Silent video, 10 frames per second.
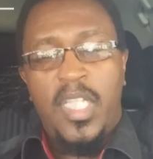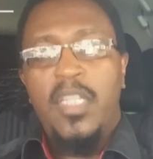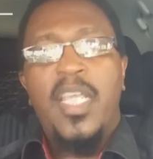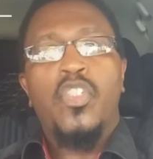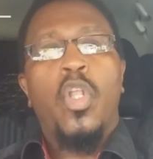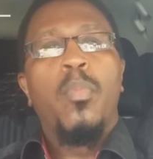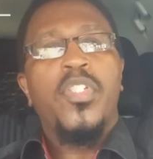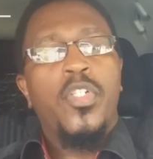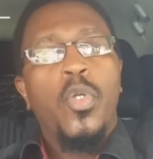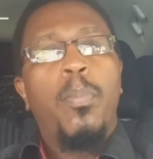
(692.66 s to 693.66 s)
There's
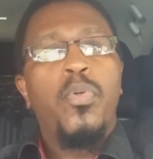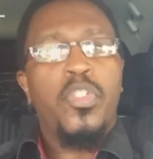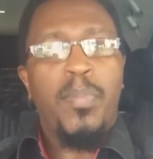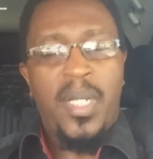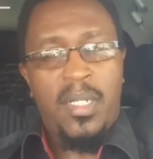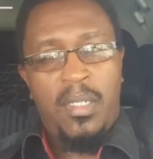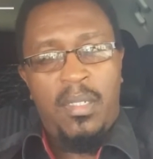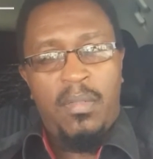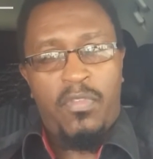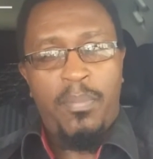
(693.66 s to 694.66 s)
almost no pushback
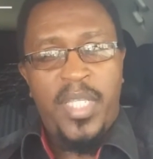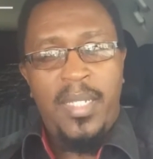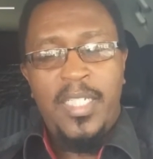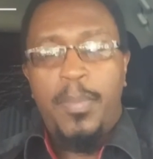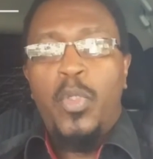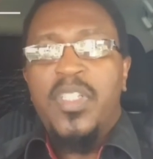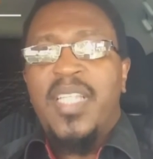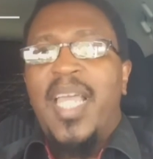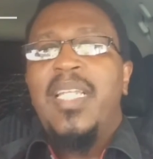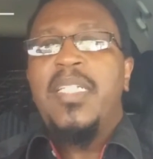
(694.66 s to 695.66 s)
from the elite because
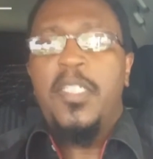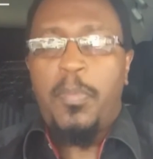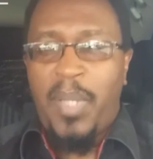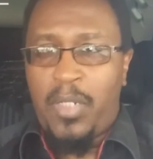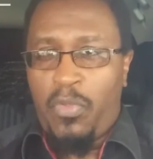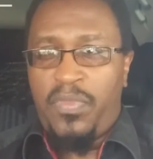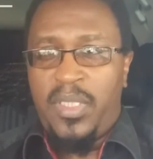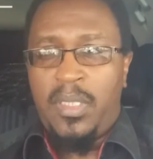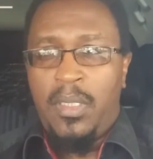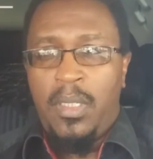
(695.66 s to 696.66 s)
the elite is part of
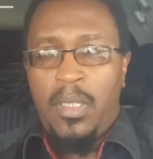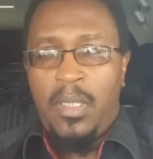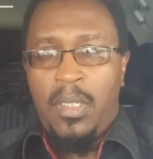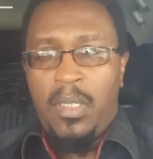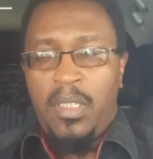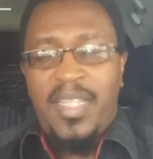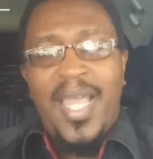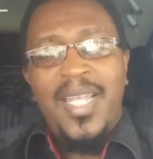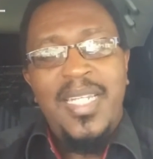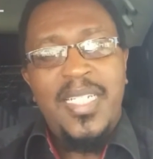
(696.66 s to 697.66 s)
it. The
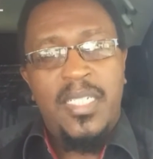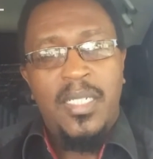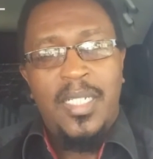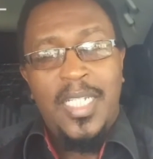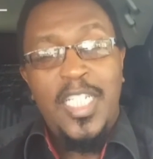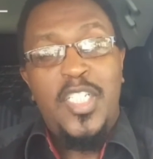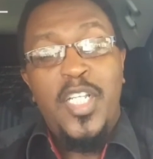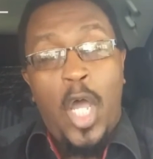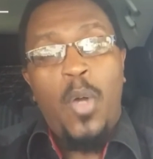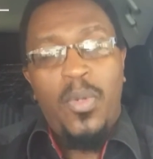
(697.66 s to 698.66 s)
elite is
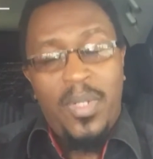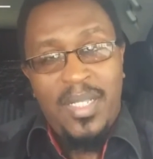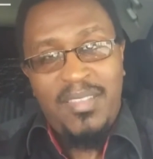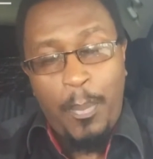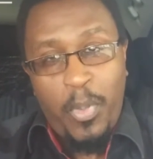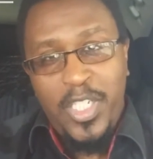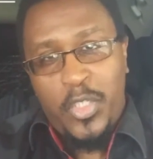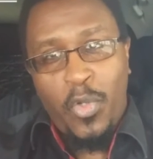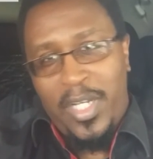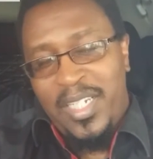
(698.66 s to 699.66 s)
now, the
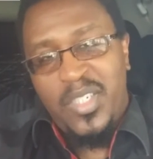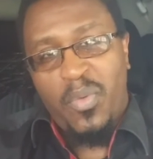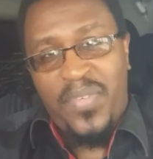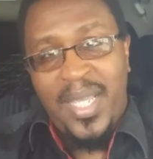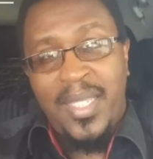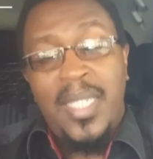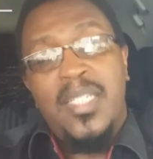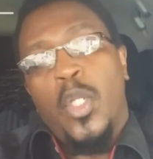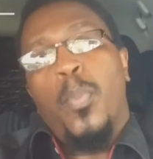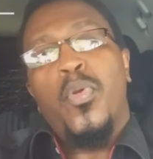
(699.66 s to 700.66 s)
political elite of Kenya is
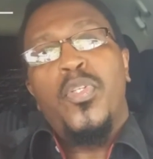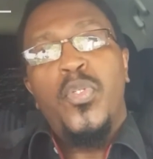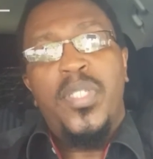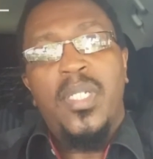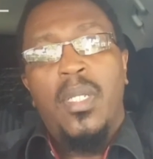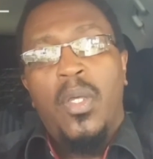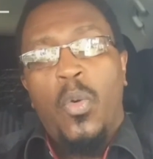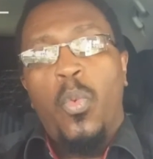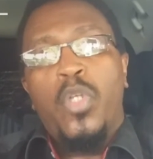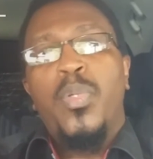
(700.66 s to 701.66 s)
now producing
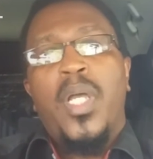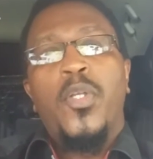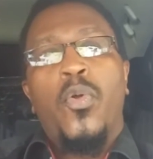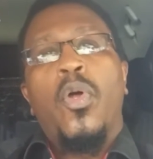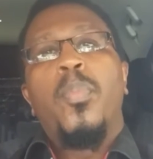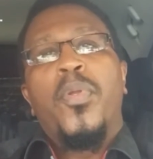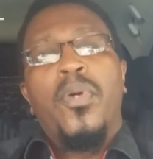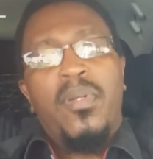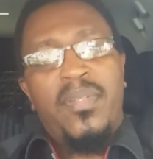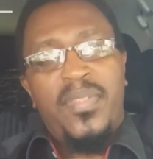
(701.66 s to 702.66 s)
what we can call
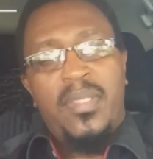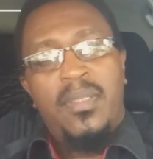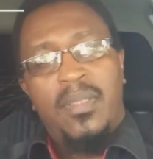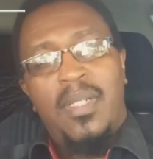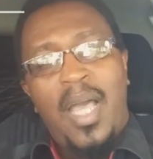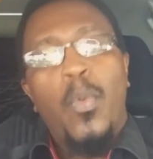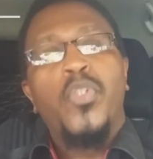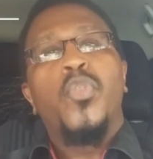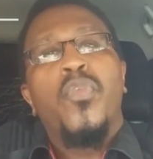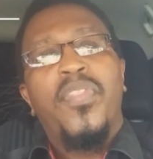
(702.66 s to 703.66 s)
pornography. I want
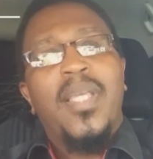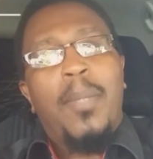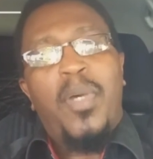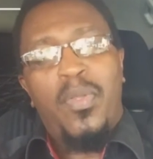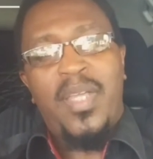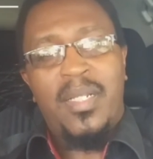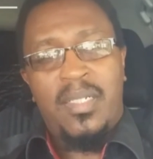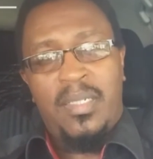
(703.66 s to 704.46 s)
you to think about that.